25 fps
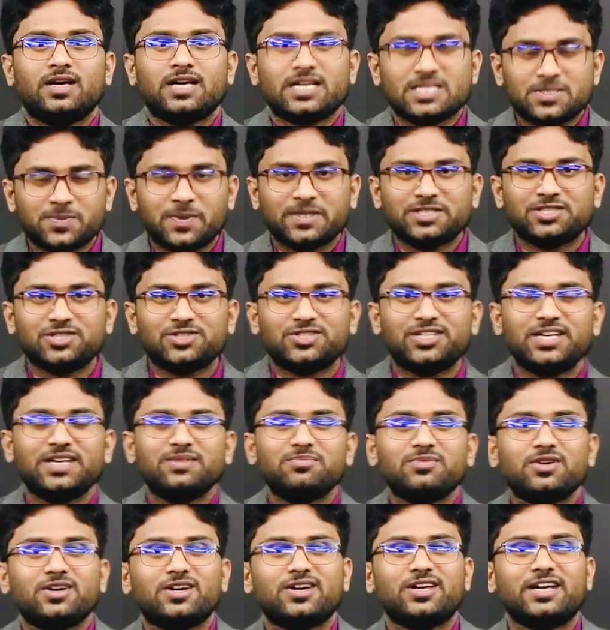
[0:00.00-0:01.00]
Respected
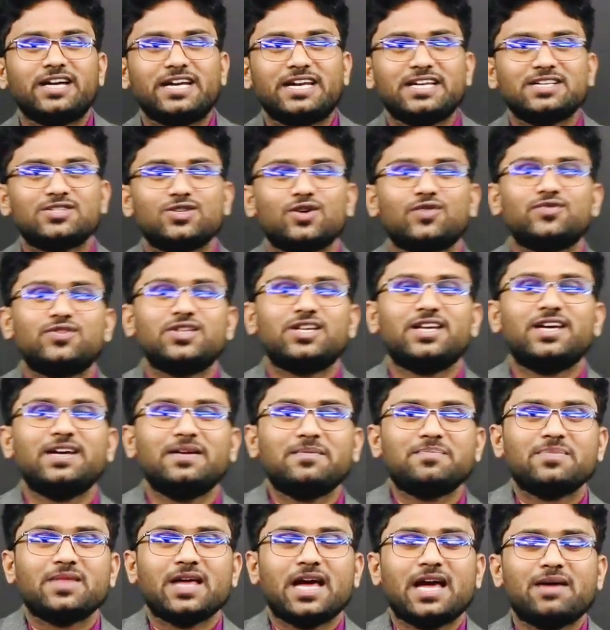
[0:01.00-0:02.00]
team, greetings of the
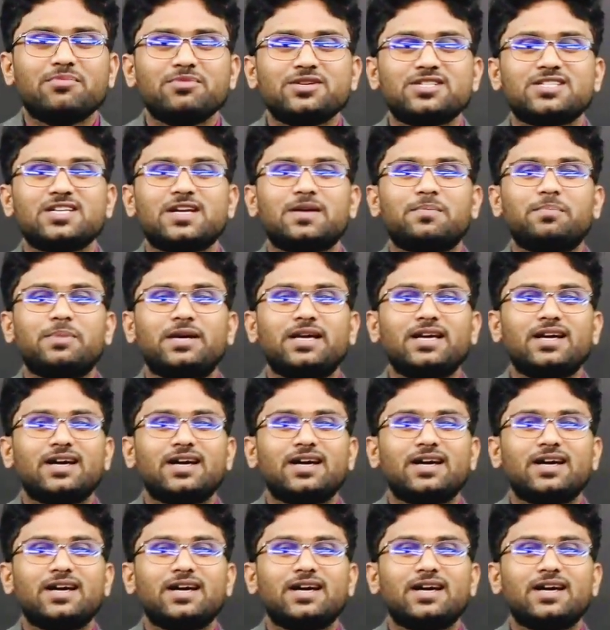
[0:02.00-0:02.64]
day. I am Mr.